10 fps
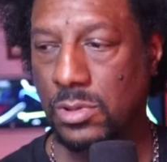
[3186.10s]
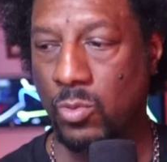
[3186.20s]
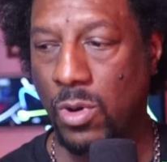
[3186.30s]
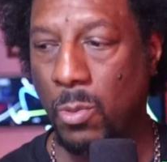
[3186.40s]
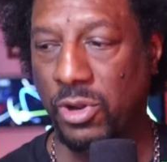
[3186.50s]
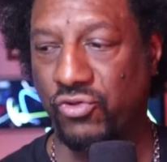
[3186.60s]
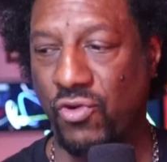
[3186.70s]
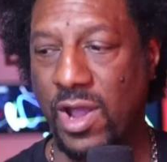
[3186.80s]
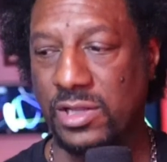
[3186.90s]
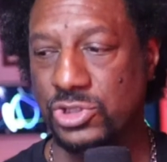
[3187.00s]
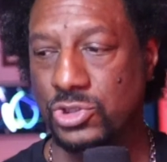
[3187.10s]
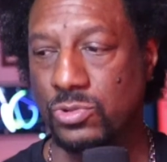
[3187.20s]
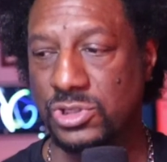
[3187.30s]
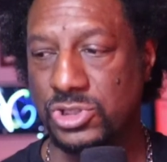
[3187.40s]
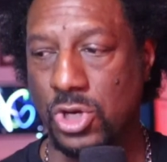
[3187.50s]
and what we're trying to
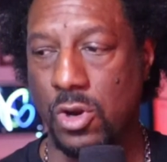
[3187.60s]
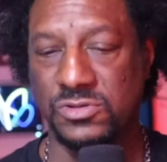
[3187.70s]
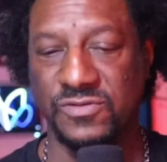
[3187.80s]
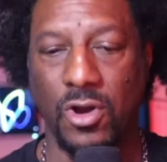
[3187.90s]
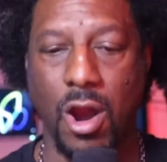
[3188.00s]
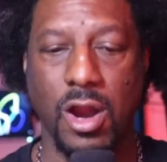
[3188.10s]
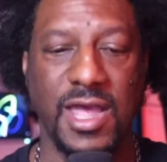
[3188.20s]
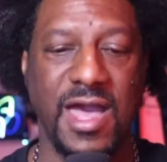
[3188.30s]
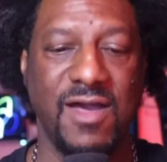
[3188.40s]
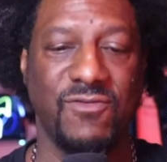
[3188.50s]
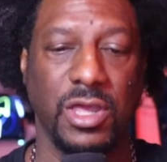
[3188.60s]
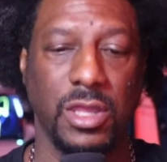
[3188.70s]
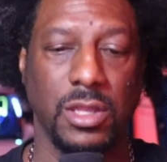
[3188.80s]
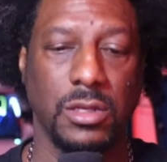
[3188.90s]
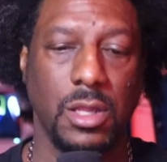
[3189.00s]
do in terms of archiving
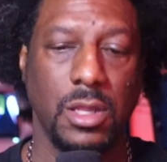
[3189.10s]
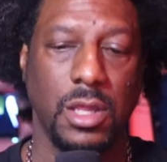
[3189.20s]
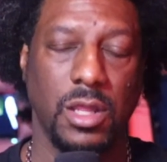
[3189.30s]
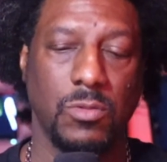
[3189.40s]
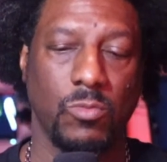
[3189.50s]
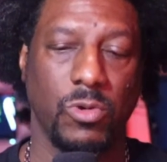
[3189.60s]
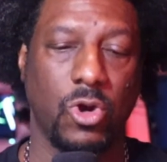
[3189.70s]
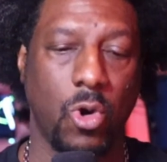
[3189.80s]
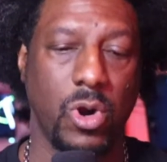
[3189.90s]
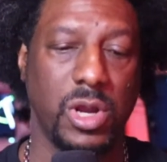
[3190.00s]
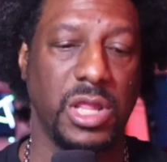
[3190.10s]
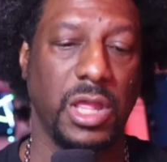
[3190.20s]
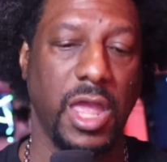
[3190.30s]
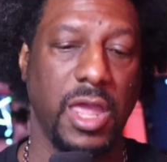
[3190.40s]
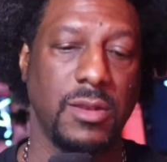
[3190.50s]
and
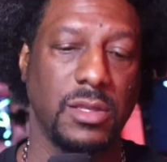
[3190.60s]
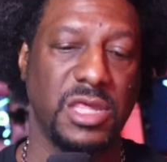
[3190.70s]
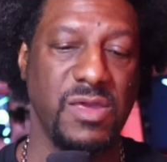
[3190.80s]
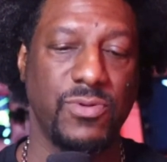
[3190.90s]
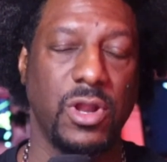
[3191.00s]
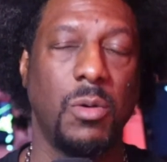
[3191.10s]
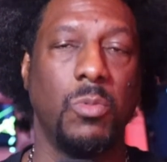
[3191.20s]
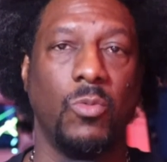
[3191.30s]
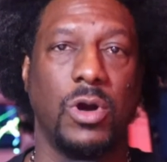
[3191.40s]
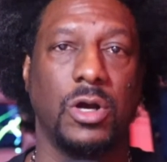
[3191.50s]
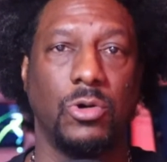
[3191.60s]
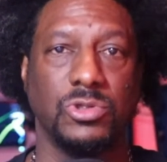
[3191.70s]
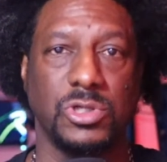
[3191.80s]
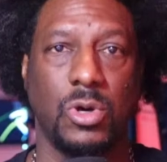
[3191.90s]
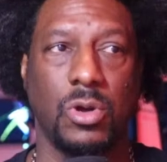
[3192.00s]
recording and keeping up with what
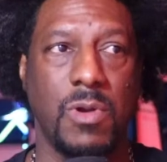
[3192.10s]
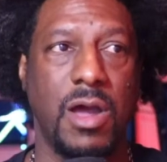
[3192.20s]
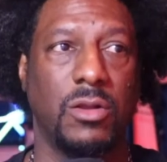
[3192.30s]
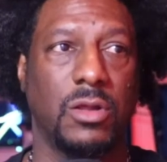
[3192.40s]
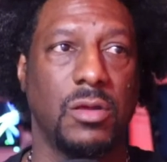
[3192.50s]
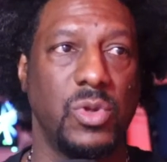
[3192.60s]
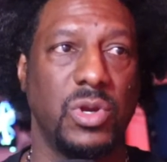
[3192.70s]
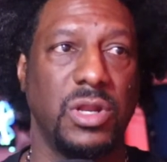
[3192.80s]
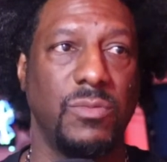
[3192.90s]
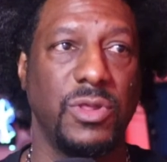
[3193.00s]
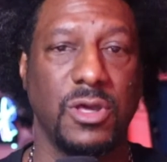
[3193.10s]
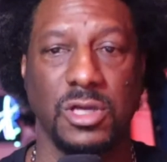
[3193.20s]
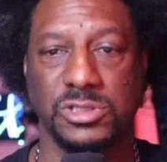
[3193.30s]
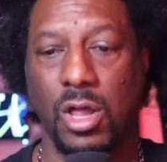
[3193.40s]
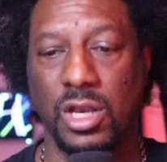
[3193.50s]
goes on around the community,
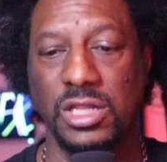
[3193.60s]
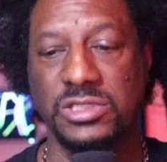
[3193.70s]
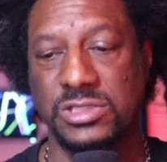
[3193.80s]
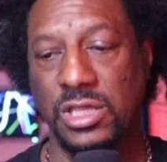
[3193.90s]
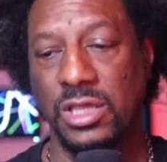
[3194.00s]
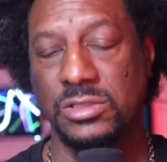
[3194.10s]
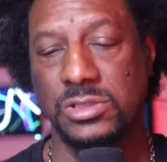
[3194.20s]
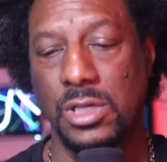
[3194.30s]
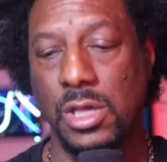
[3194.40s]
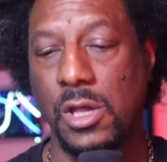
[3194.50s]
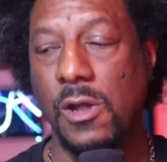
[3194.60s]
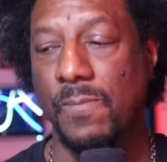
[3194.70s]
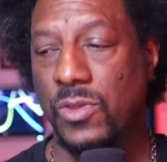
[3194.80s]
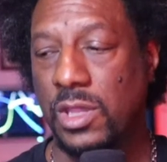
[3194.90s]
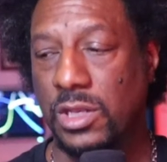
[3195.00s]
because all of these things
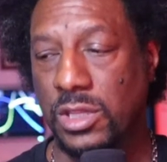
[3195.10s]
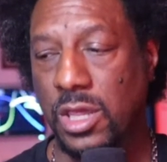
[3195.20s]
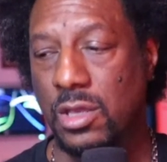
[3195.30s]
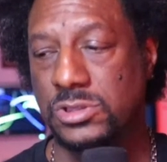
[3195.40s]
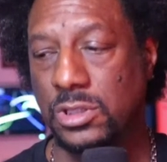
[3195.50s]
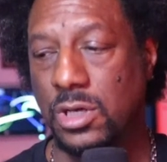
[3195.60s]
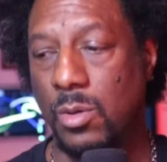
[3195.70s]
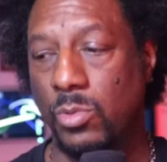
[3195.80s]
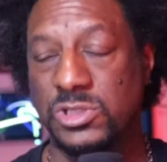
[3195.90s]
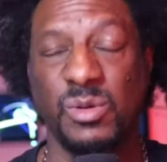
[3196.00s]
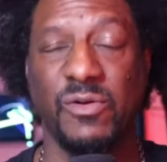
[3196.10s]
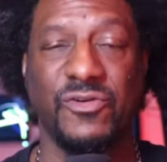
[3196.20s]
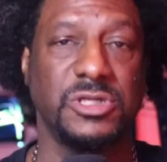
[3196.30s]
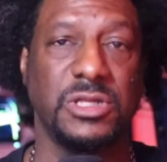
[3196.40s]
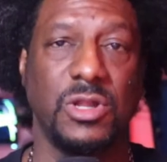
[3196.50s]
in the years to come when some of
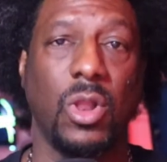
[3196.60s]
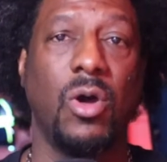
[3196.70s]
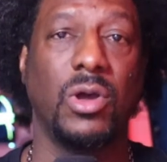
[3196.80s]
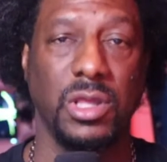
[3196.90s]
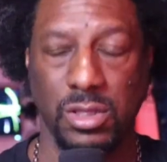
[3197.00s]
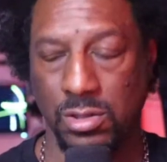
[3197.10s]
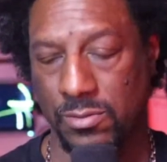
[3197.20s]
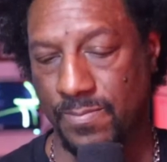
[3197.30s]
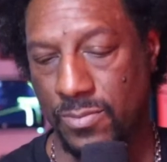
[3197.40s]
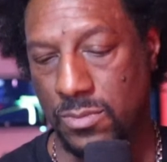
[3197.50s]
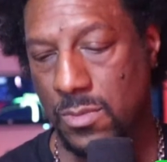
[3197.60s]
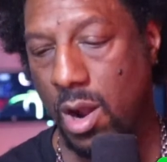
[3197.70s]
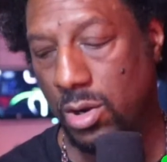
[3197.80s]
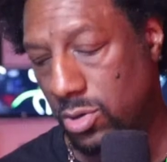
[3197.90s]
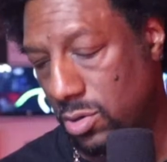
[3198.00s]
us are no longer here
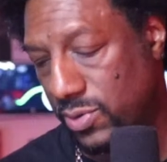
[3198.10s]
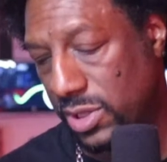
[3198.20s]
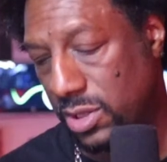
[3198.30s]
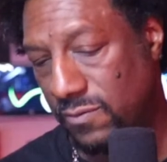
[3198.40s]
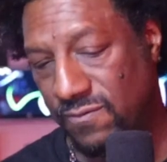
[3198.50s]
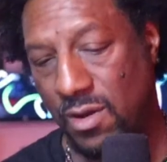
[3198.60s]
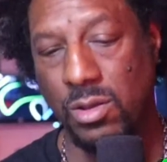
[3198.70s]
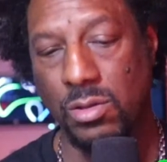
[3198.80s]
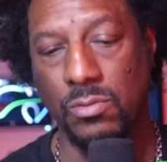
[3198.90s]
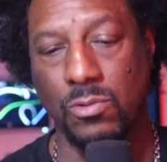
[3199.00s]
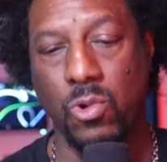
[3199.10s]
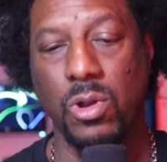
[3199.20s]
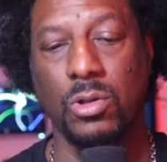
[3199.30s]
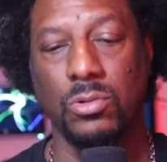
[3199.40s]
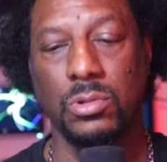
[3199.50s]
are going to be very
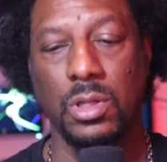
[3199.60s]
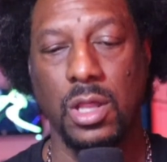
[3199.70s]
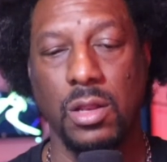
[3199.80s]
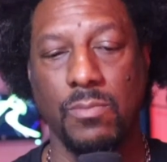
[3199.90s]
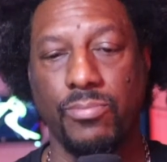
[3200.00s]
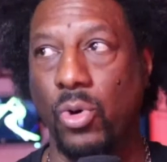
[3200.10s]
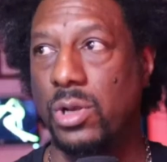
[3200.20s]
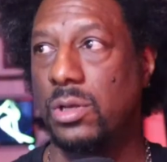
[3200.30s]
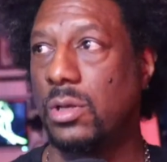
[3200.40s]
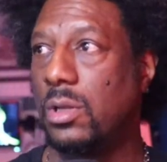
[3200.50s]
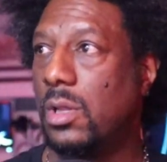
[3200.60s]
critical and important